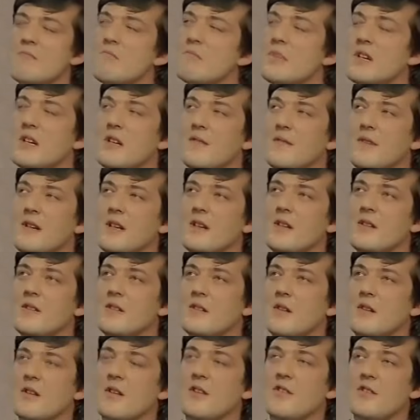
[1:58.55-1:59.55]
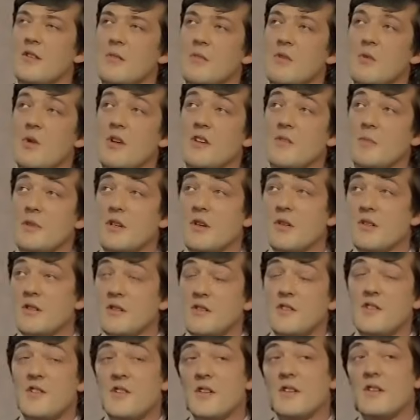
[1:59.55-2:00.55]
But in fact, it's gone extremely well. It's been on
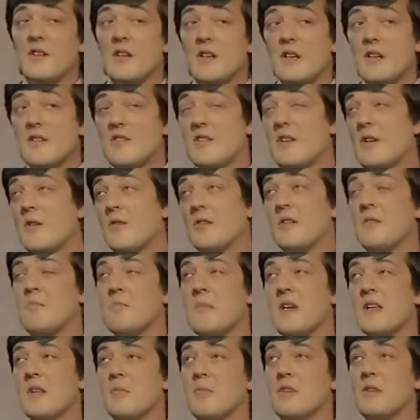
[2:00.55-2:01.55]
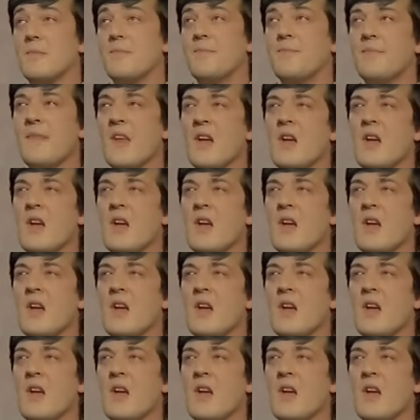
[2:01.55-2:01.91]
in Sydney and it's now on in Melbourne.